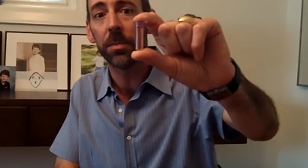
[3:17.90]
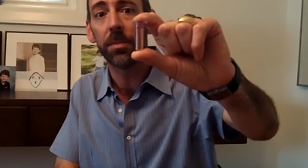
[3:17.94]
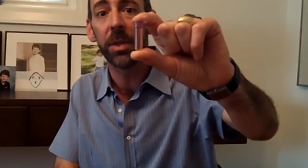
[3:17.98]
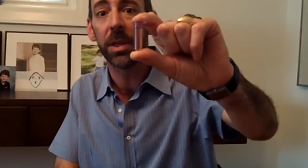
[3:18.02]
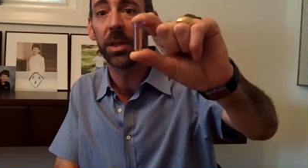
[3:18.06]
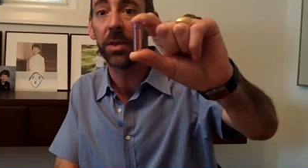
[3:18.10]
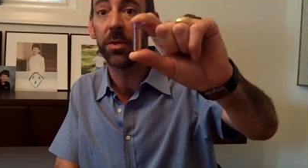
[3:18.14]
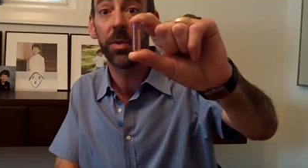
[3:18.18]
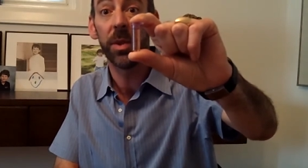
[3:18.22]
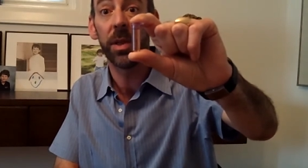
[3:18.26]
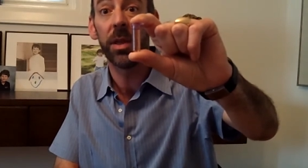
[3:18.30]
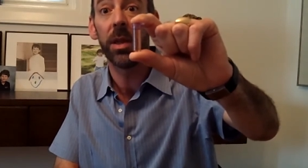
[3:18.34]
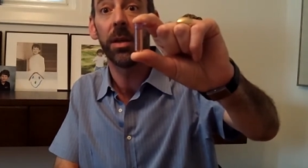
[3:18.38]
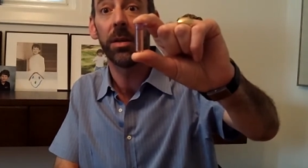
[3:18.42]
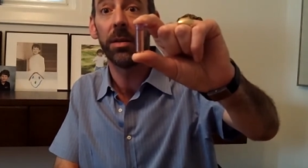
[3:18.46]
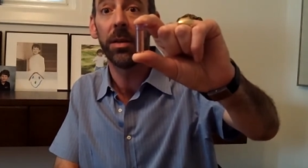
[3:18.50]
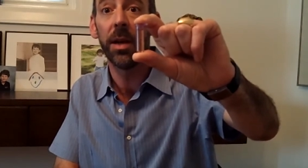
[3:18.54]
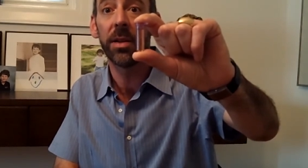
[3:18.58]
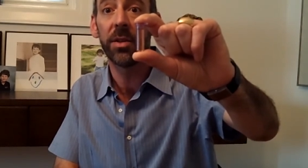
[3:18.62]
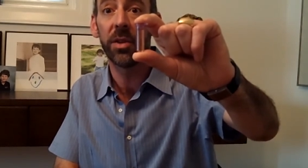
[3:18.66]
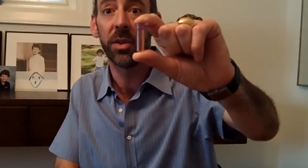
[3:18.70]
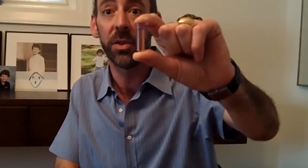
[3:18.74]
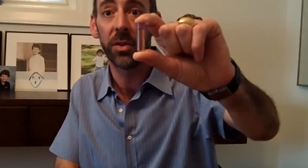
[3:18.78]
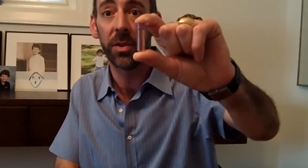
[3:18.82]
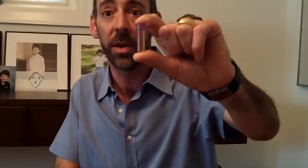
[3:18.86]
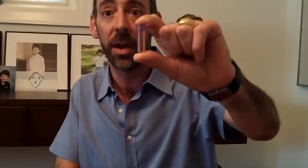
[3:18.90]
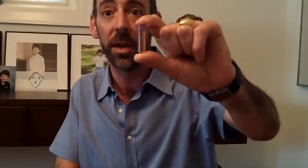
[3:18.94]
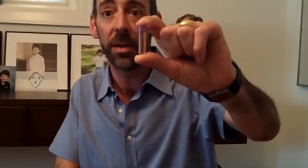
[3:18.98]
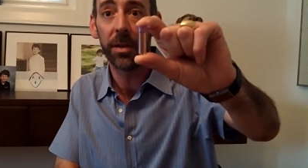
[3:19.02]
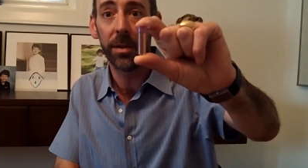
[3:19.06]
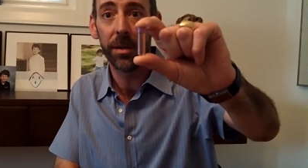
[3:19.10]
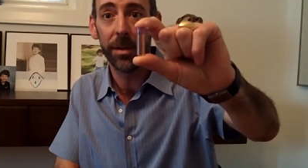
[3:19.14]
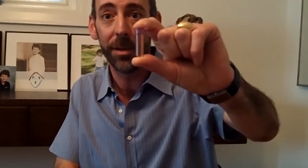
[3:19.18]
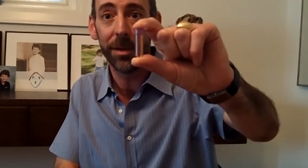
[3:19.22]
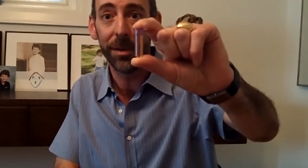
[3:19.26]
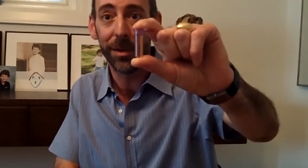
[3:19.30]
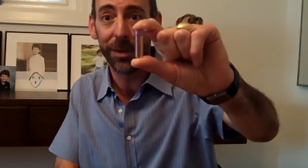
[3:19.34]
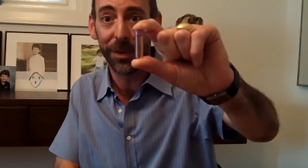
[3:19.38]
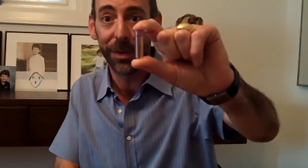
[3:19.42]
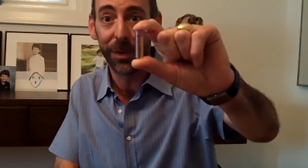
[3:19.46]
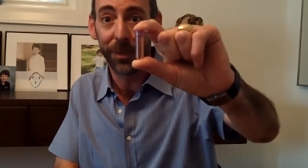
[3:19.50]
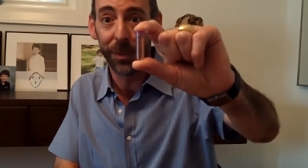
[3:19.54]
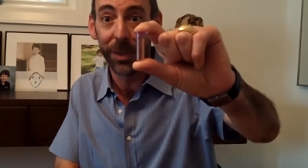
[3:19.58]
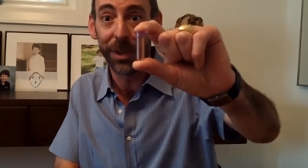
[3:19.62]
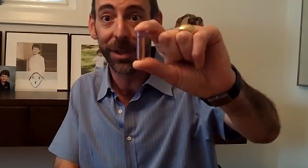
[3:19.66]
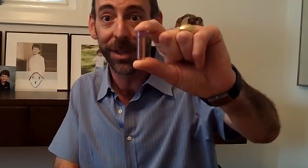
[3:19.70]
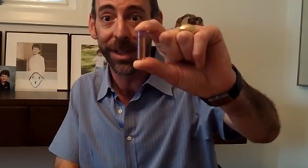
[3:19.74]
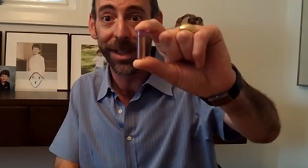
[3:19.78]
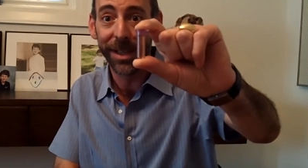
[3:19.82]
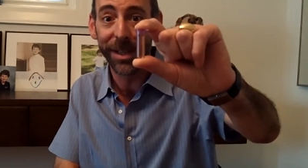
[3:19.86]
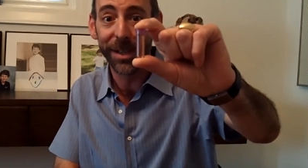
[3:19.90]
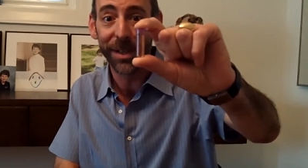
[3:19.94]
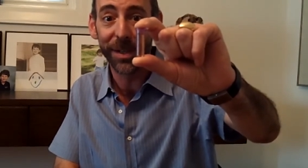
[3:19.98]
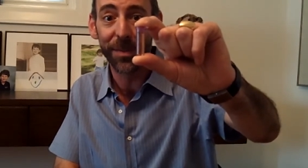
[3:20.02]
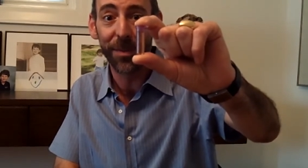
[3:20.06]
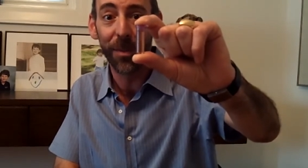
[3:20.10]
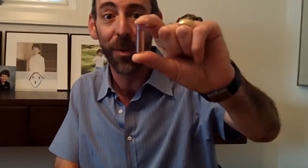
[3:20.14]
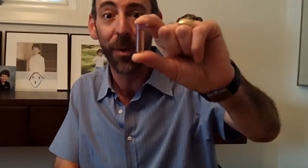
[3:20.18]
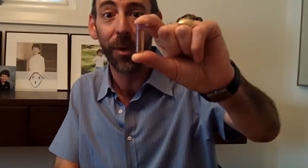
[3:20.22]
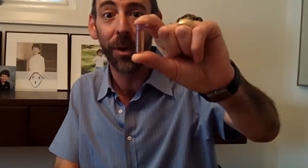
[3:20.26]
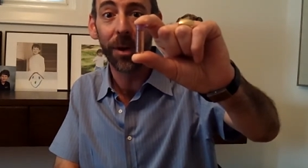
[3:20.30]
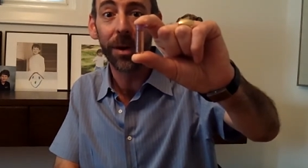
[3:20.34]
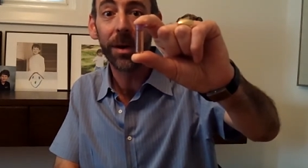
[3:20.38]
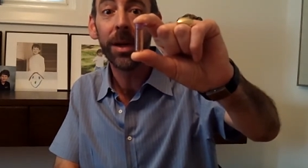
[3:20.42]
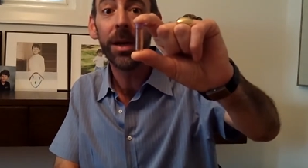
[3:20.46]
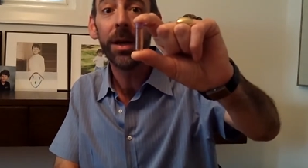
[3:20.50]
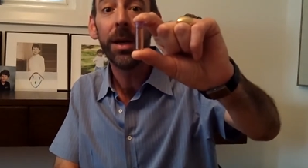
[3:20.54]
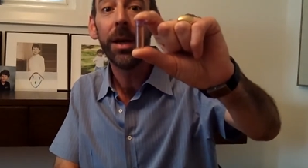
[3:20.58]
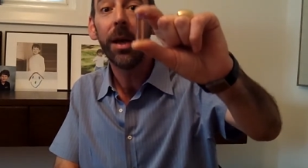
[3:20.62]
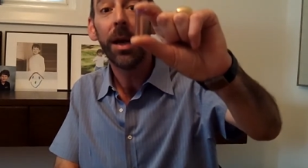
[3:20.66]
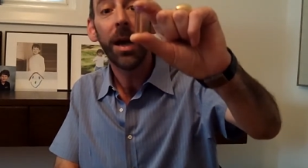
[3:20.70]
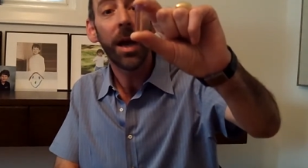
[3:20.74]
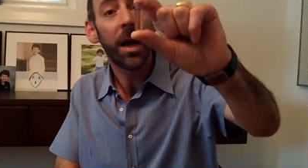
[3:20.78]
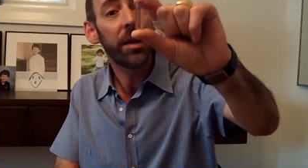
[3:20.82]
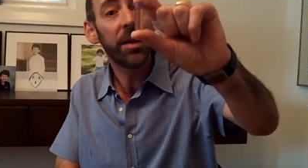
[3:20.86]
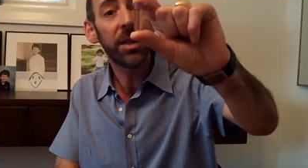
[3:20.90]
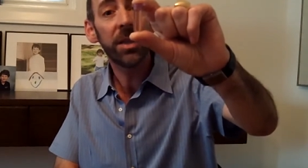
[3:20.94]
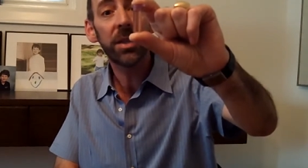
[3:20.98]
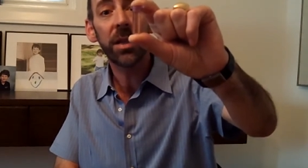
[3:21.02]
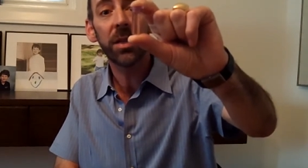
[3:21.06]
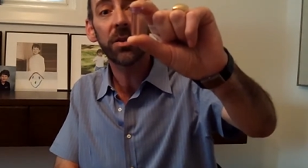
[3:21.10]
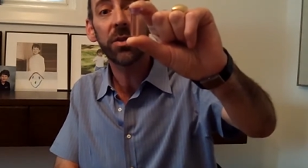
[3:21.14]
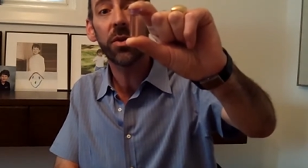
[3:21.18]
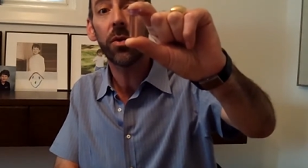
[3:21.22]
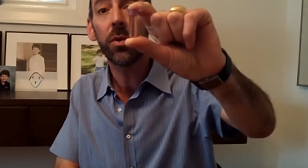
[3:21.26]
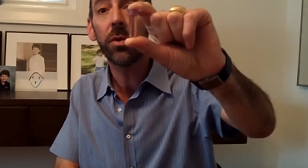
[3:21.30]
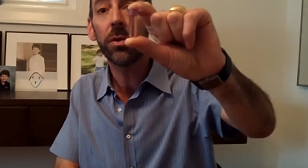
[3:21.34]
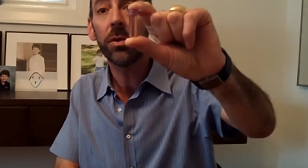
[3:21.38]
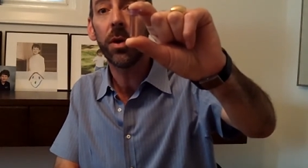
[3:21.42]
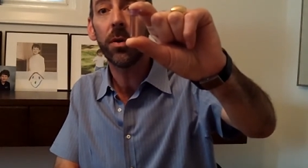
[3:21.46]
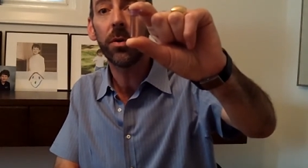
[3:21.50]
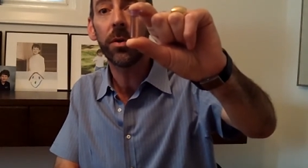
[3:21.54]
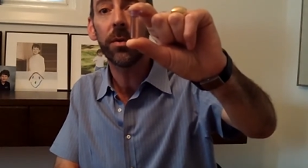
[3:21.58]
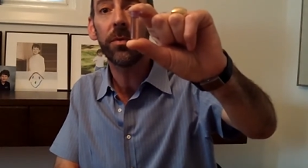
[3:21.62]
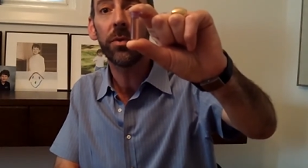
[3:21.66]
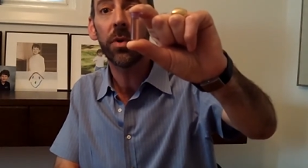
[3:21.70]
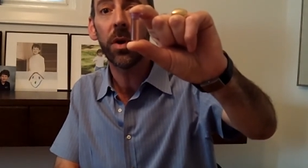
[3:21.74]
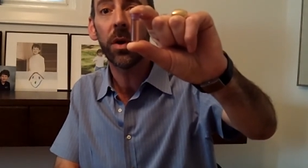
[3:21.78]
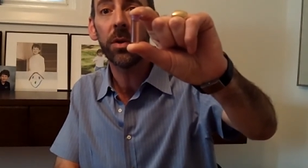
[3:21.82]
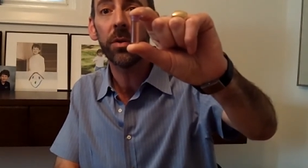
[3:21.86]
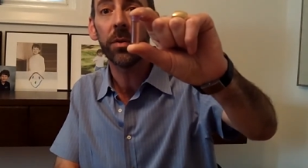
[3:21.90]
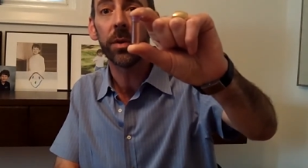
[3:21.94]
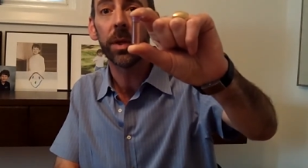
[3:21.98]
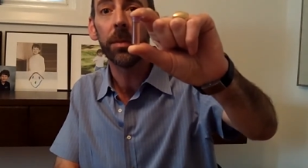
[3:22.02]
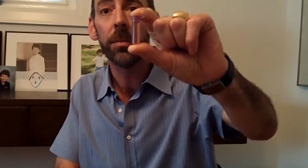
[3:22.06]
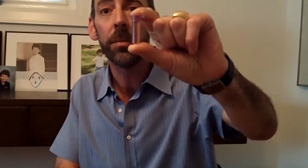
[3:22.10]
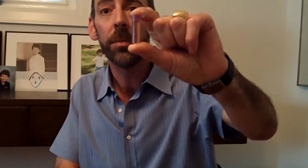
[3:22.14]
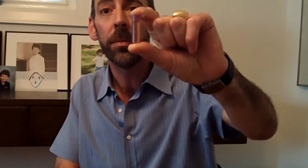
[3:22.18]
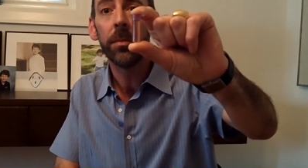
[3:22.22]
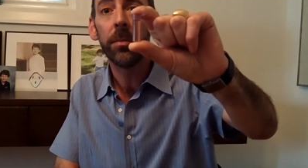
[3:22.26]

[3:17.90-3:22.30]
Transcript: and just because we think less is, it really is more. And this does a whole load of laundry.